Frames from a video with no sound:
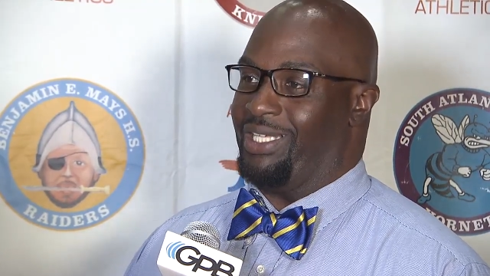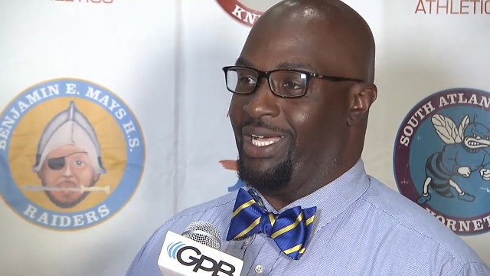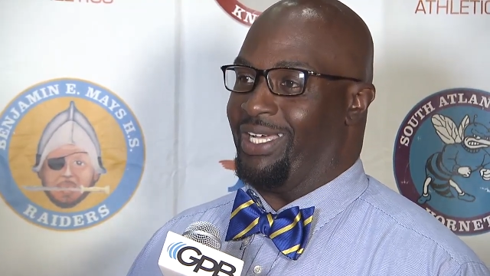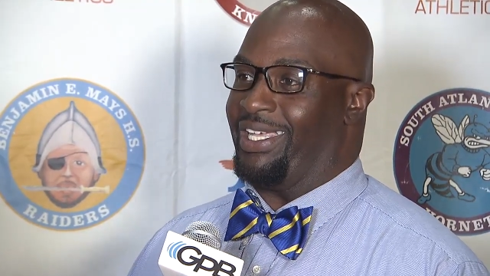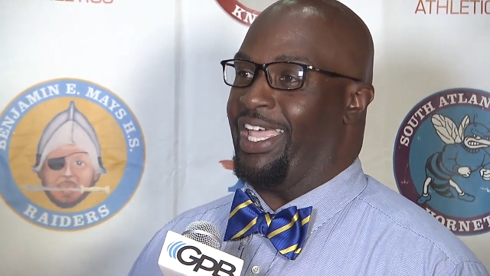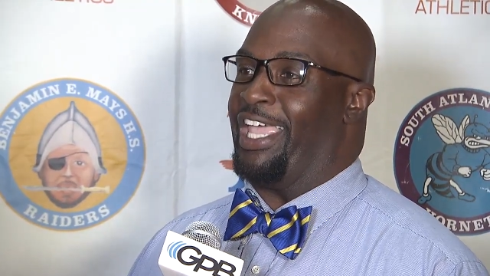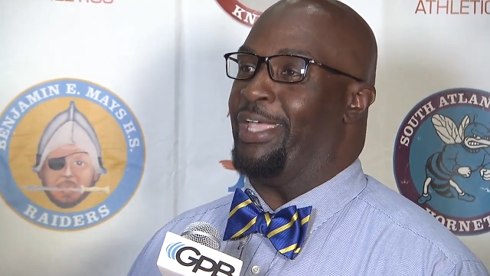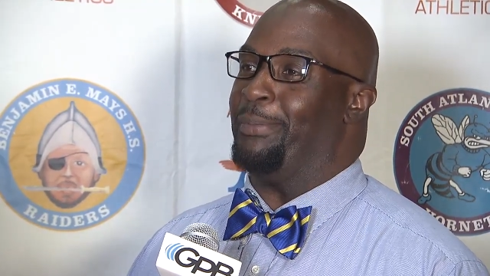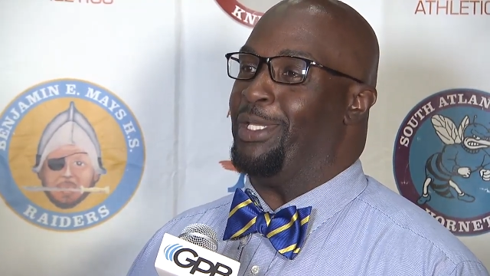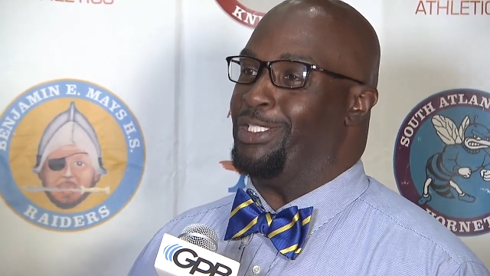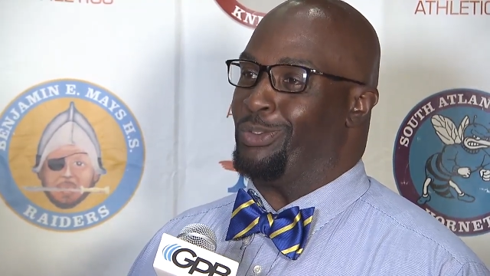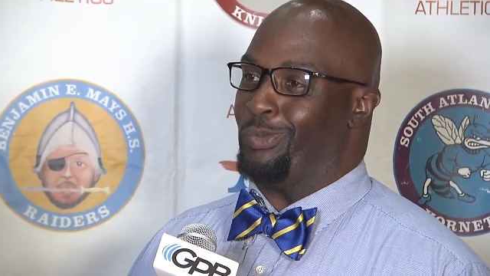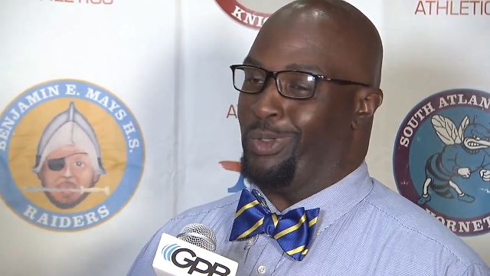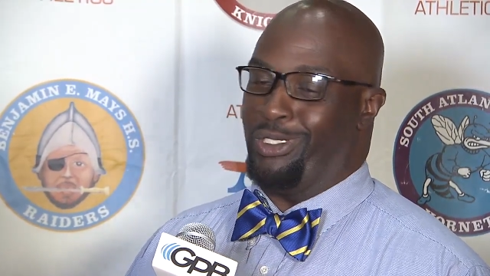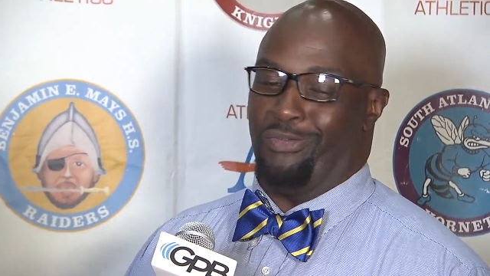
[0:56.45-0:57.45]
Speaker 1: a game
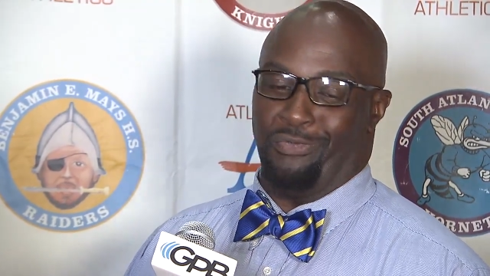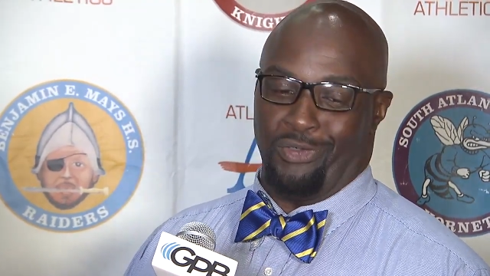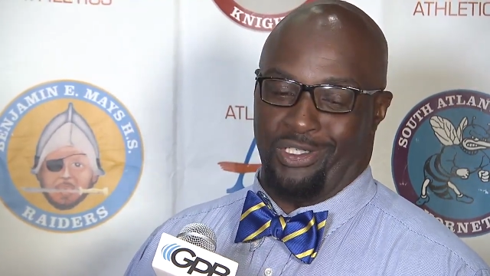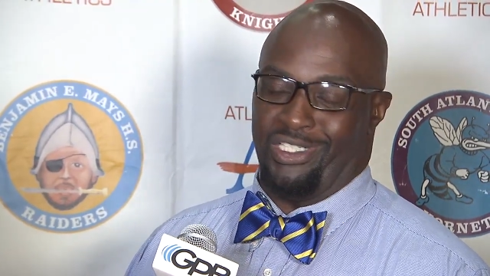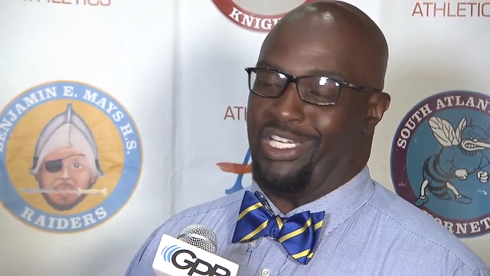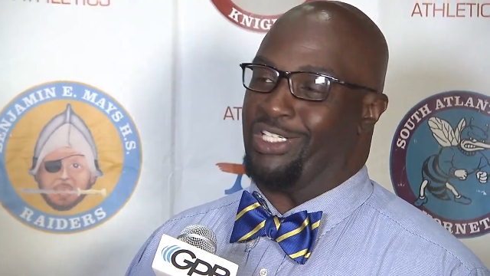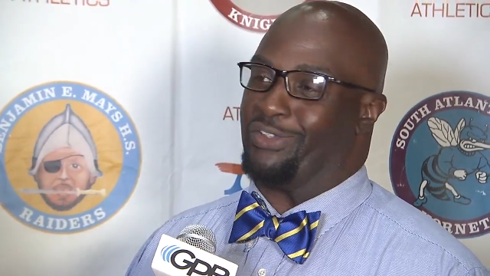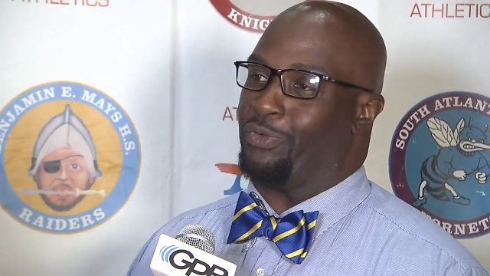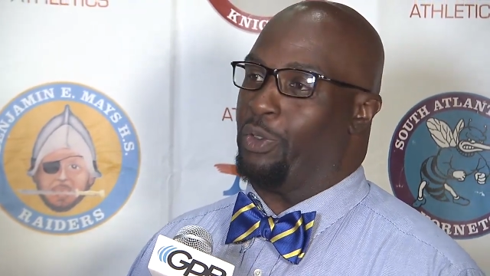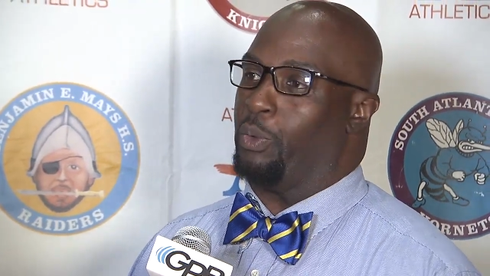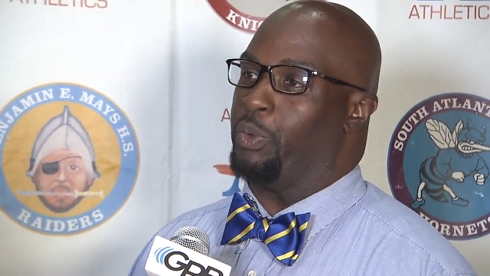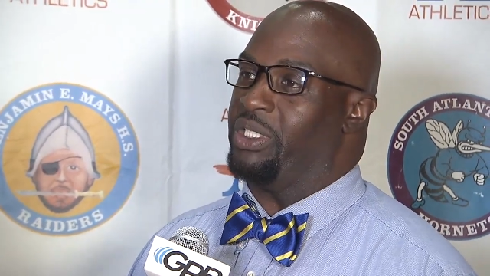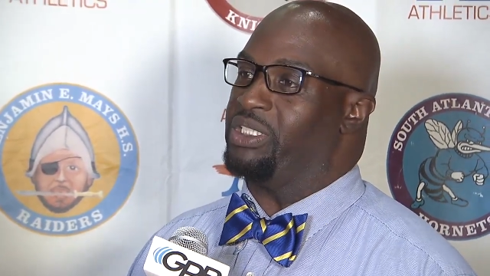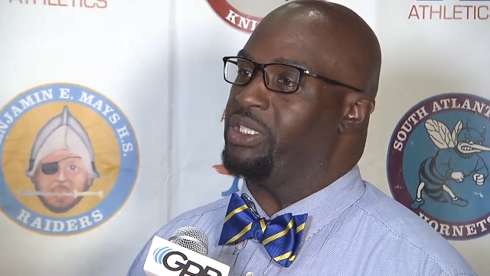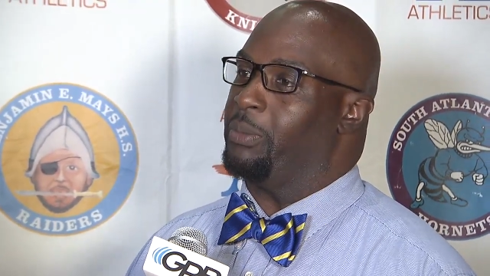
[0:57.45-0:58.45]
each week for the next four
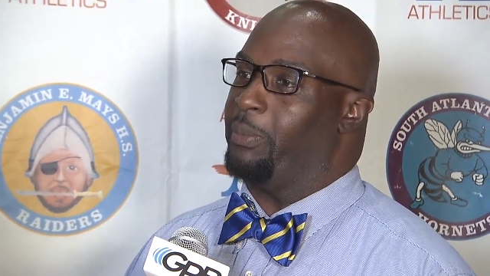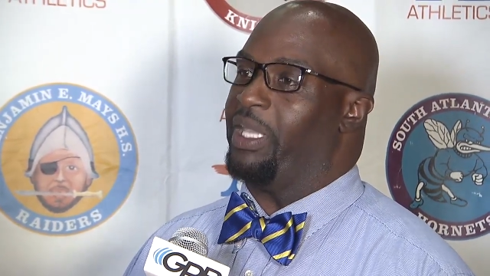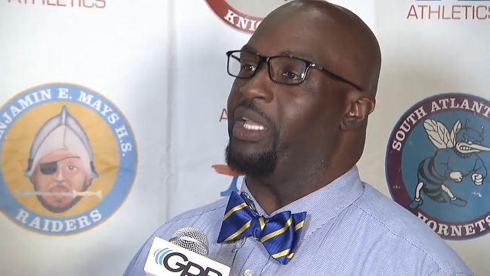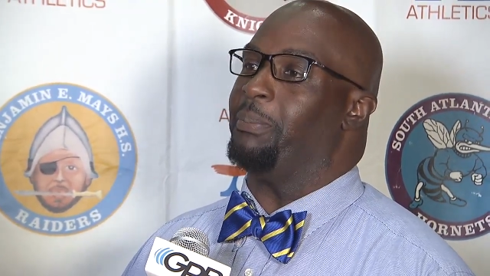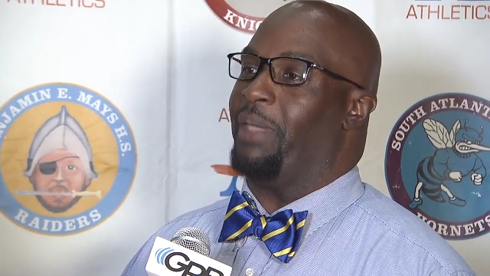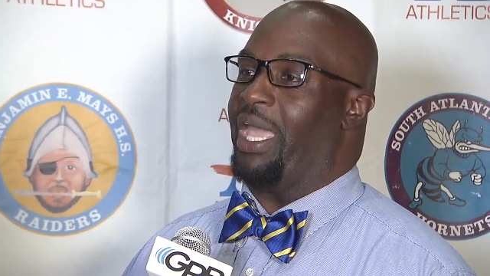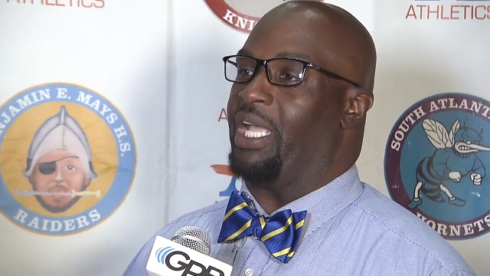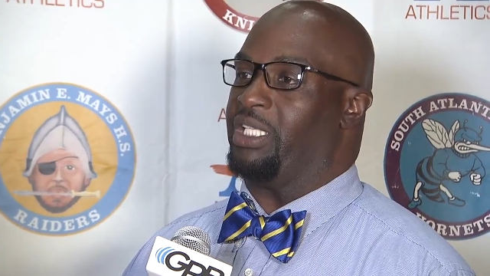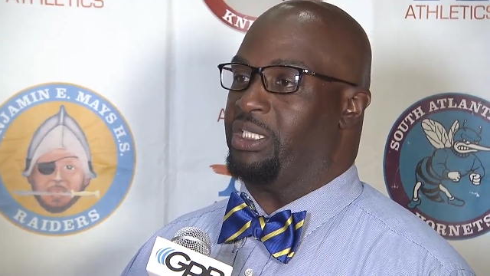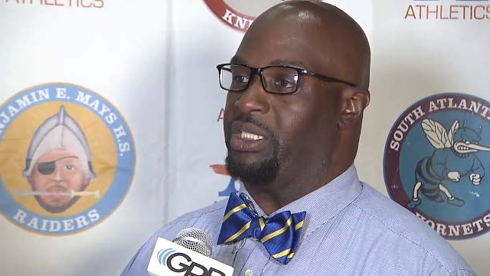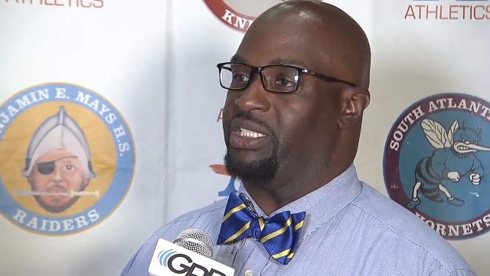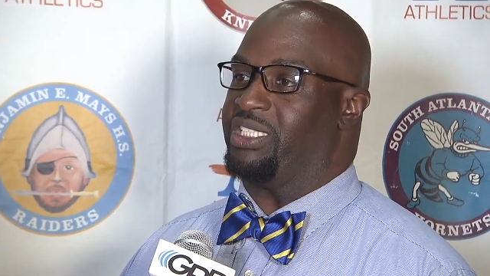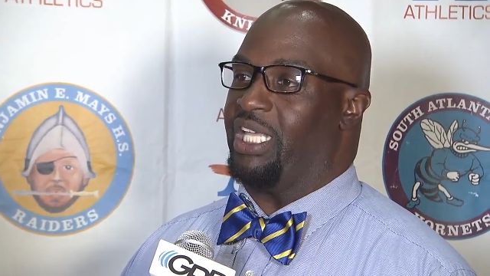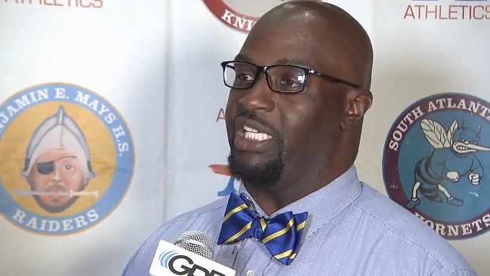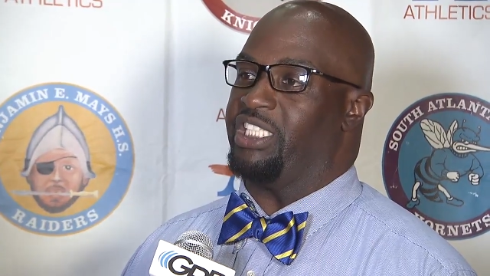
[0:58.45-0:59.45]
weeks to make it back to the
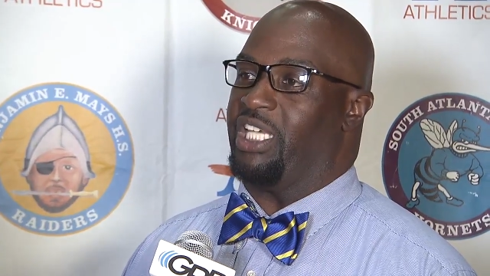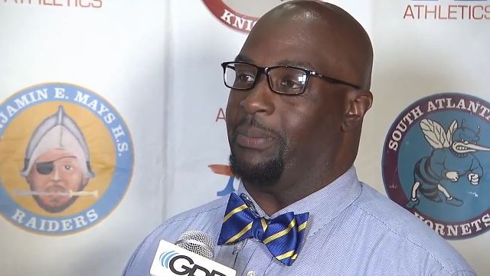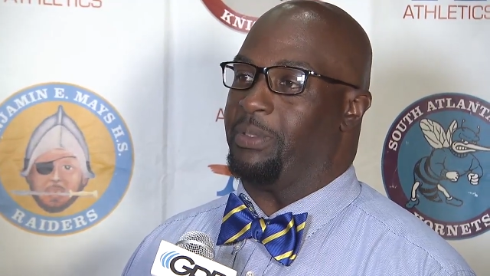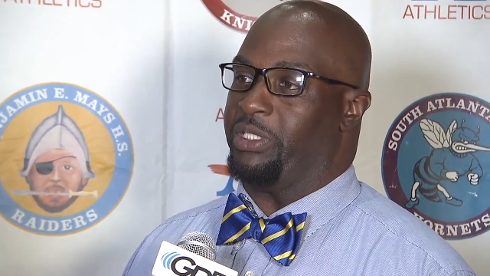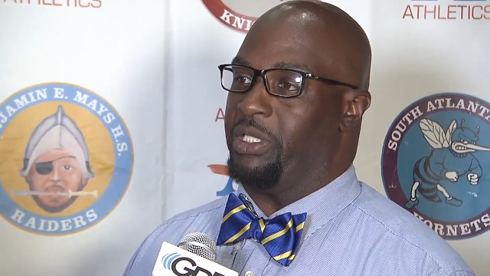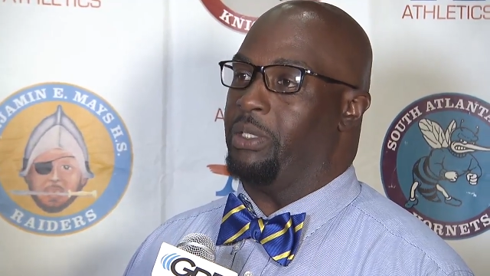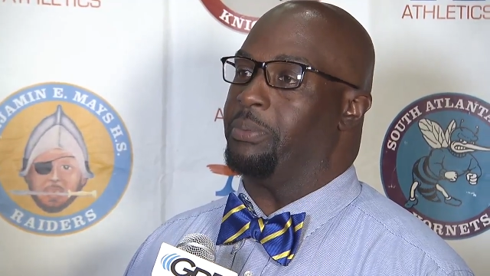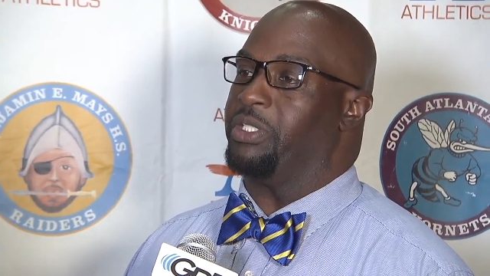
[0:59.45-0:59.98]
state championship.